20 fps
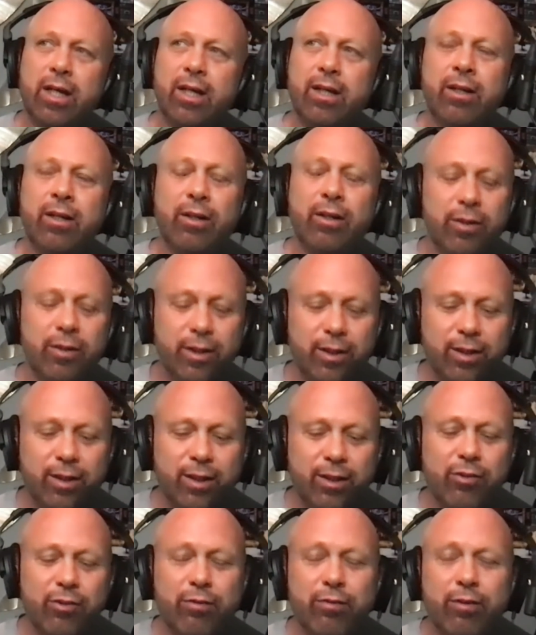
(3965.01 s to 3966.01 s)
you know,
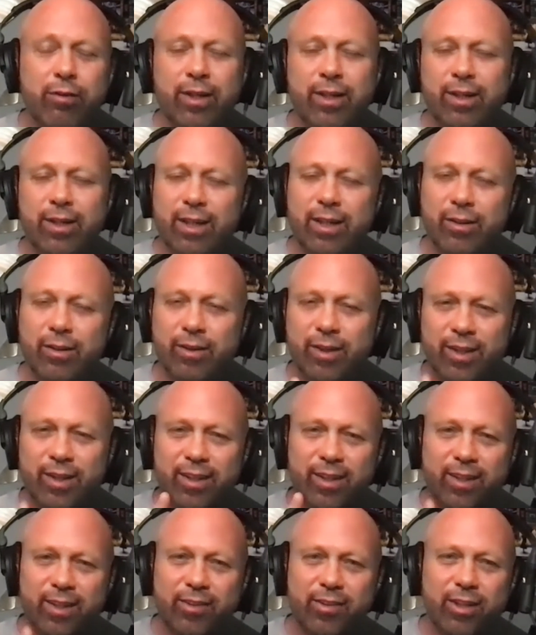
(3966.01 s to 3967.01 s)
it's funny how
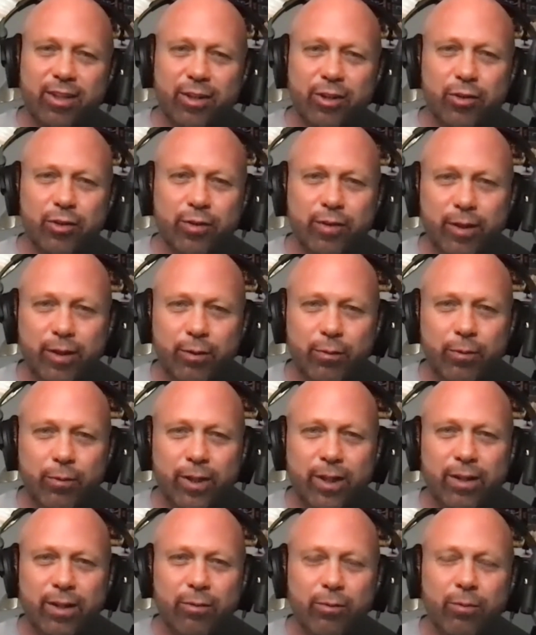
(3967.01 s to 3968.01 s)
in this country,
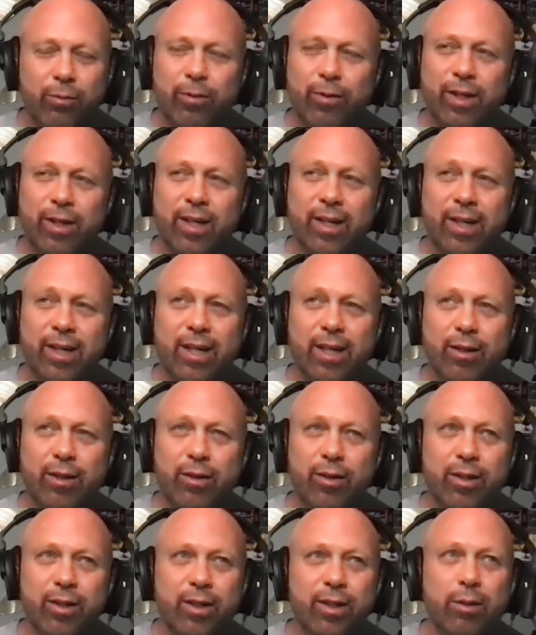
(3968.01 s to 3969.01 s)
we,
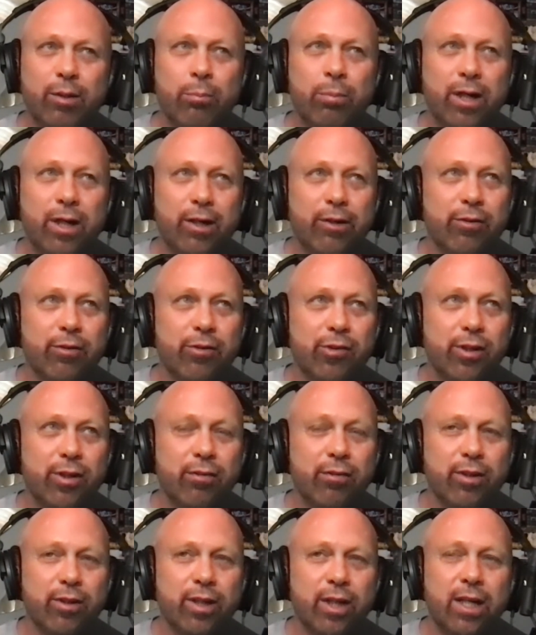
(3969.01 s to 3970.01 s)
again, the hypocrisy
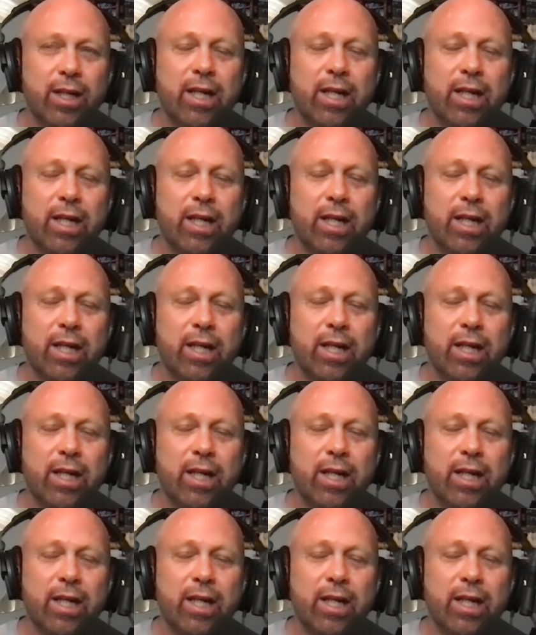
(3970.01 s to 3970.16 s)
of it,